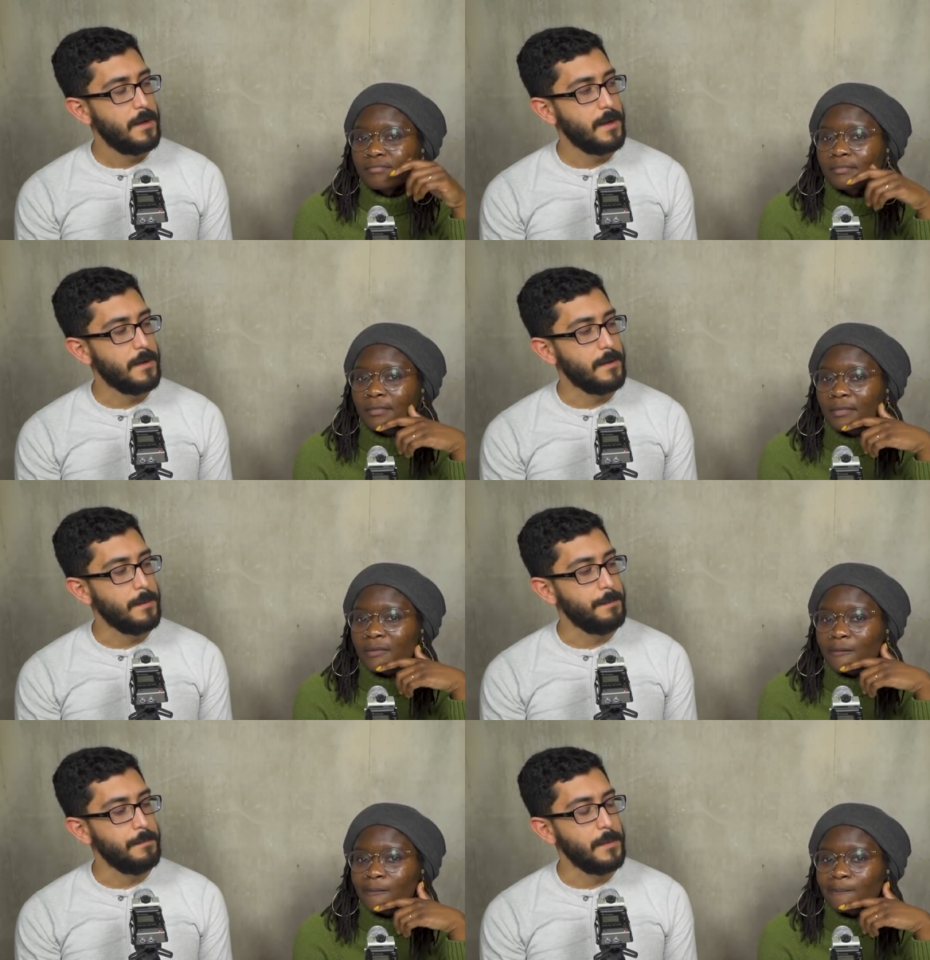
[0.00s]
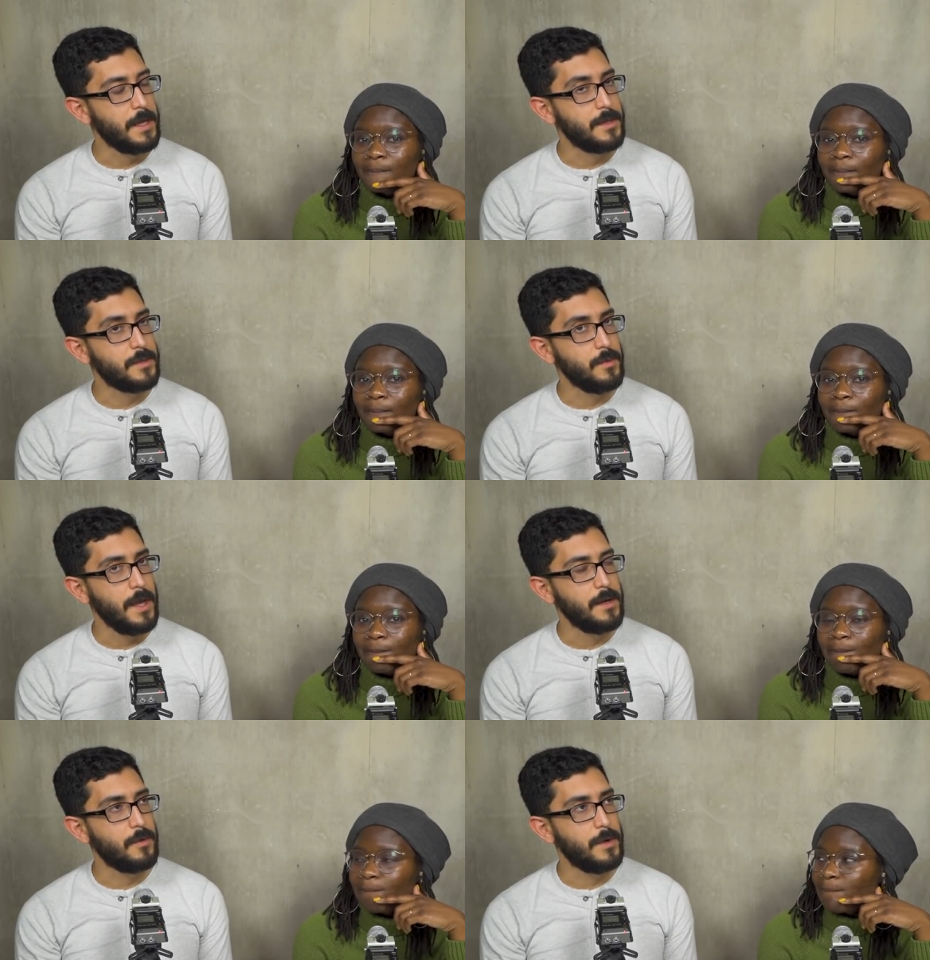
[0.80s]
Speaker 1: Um, like, it's
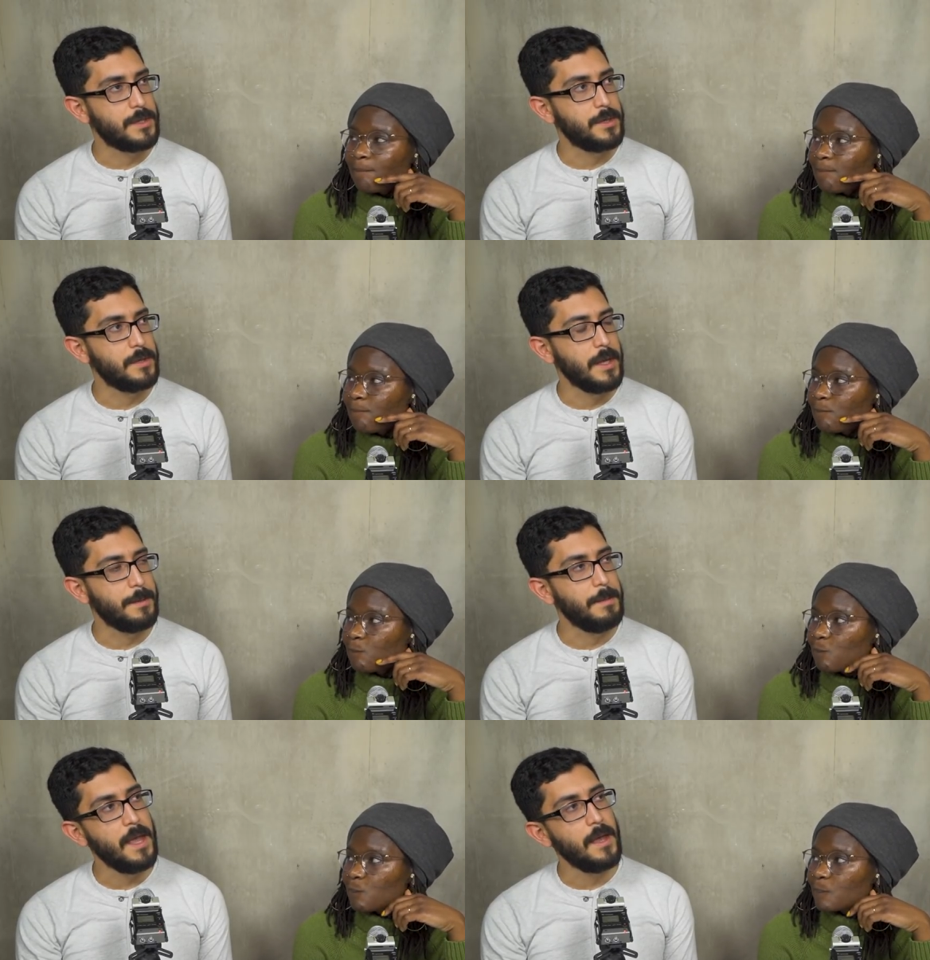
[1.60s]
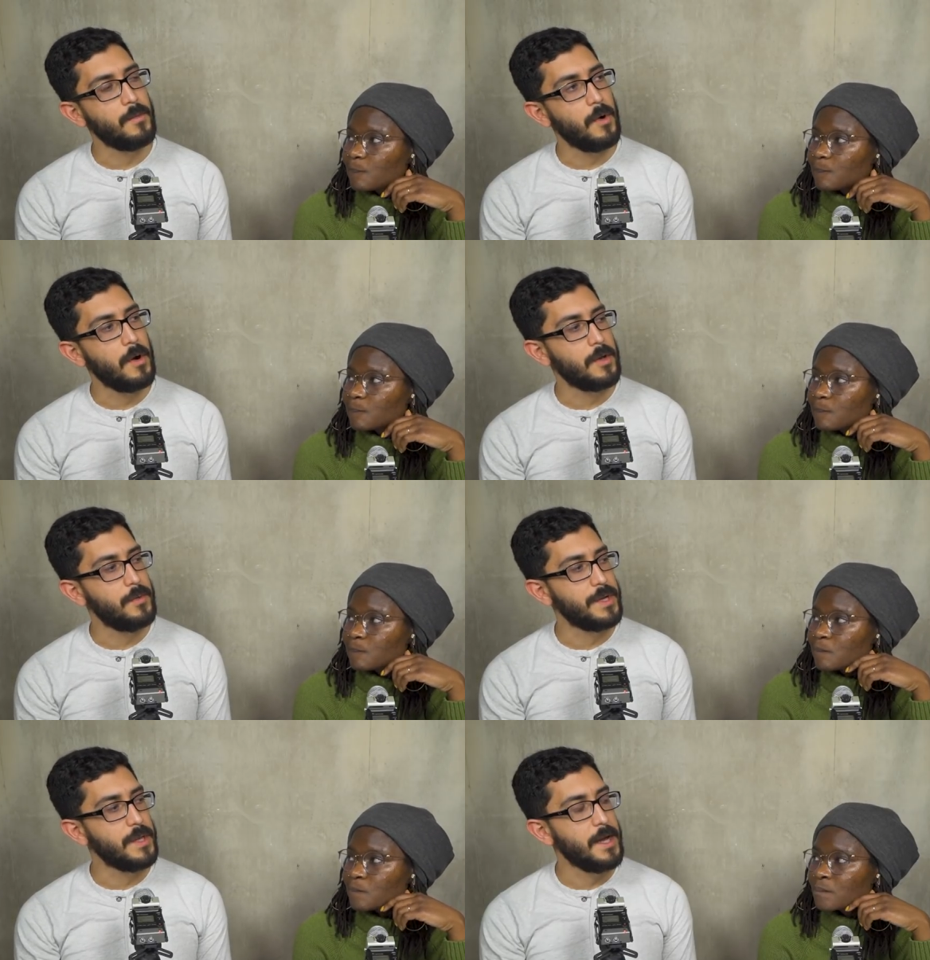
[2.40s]
okay to question, like, man, we're
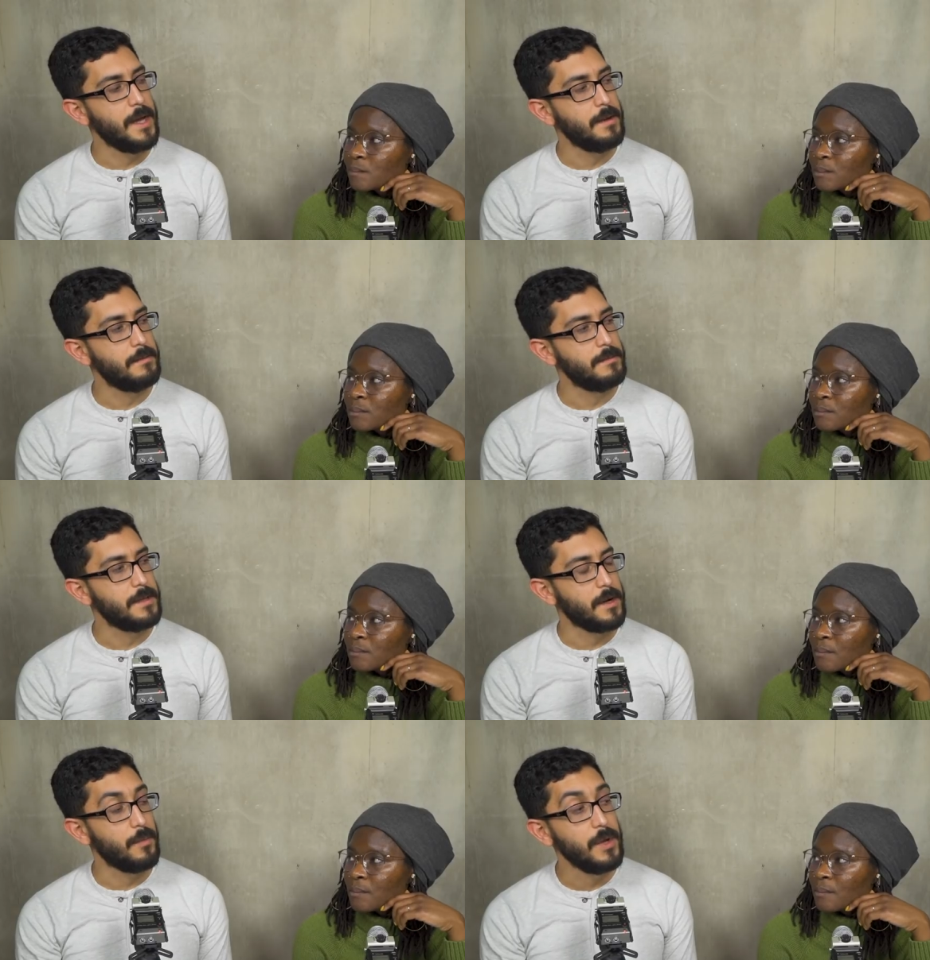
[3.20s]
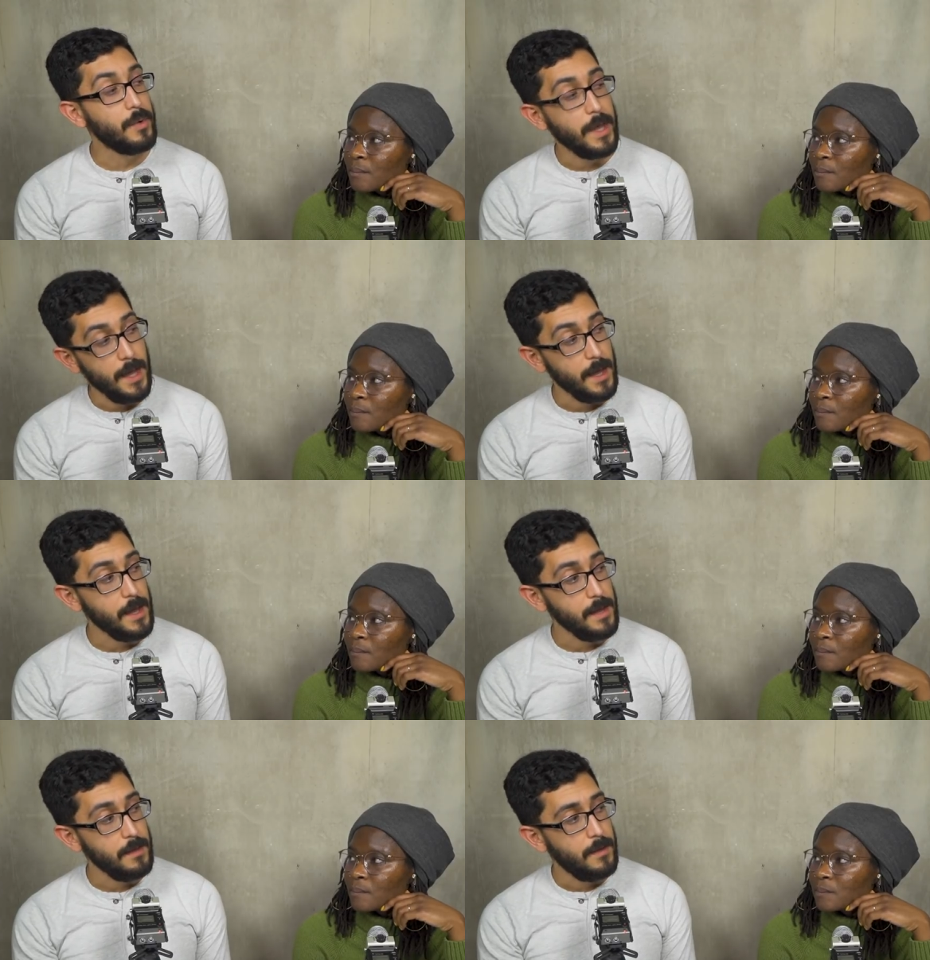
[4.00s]
arguing a lot. Like, are we
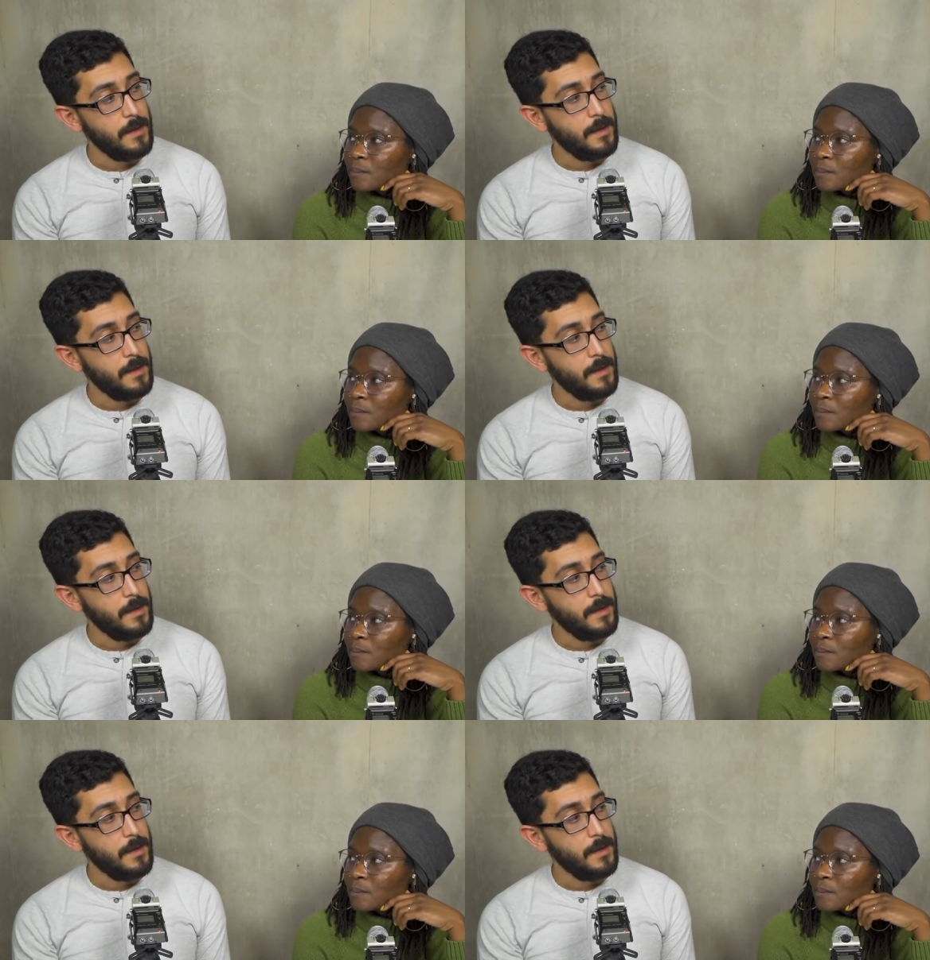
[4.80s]
okay?